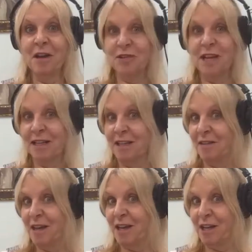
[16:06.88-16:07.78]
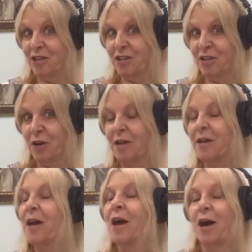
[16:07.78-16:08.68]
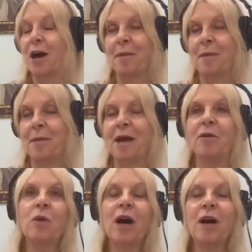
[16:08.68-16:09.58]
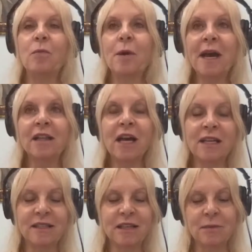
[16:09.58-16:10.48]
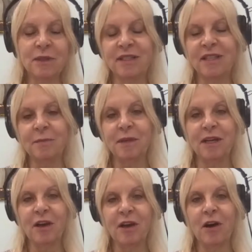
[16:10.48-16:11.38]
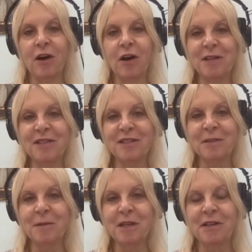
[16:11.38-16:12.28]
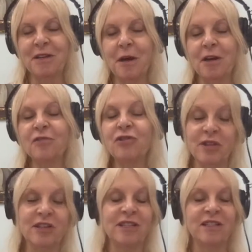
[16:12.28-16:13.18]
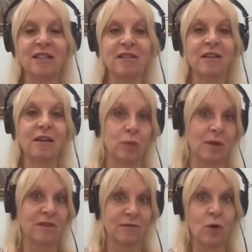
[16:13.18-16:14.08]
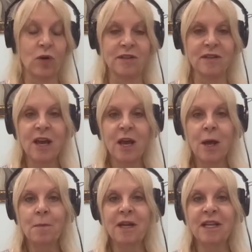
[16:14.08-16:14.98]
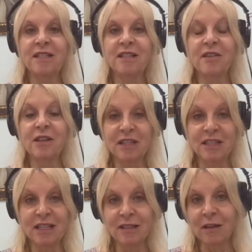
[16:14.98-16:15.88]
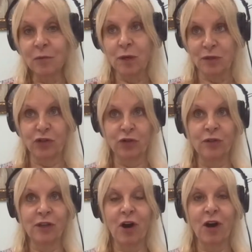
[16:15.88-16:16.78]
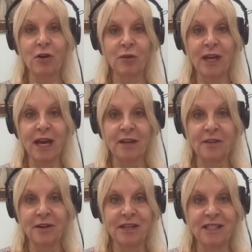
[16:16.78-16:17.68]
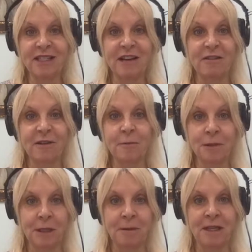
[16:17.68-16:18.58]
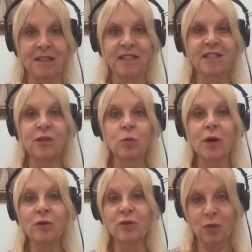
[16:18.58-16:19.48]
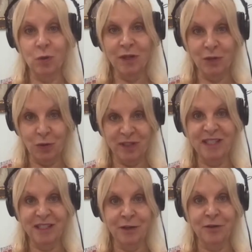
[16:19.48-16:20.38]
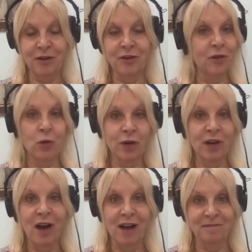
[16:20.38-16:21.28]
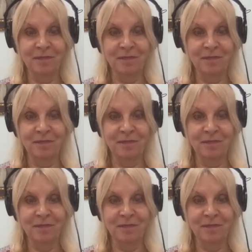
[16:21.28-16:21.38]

technique that I just thought about. When my clients come to see me, oftentimes they want to speak to their deceased loved ones, of course, but it's the deceased loved ones truly are okay. They're in a state of complete peace. It's the ones who are still here on earth who are not.